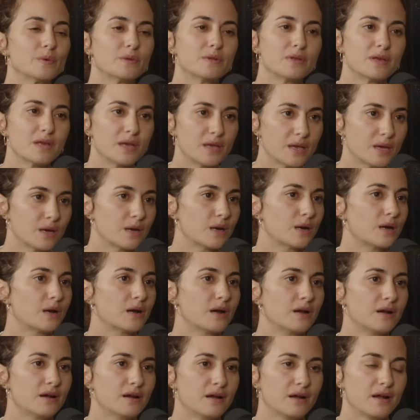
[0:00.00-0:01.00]
hear
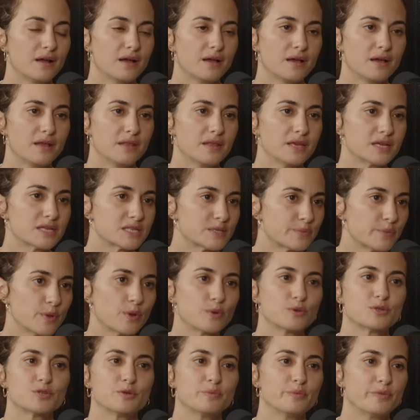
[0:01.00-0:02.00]
the
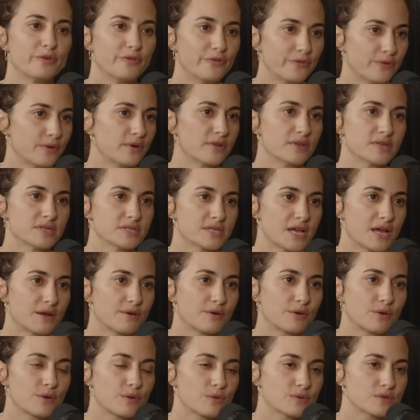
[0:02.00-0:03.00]
explosion before the siren
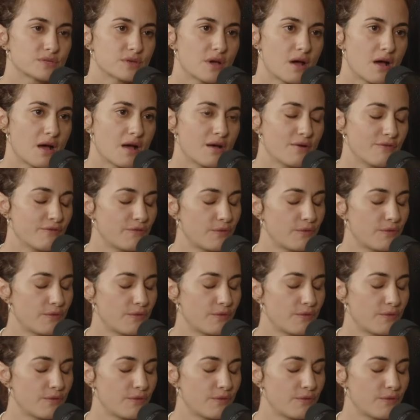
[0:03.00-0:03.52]
goes off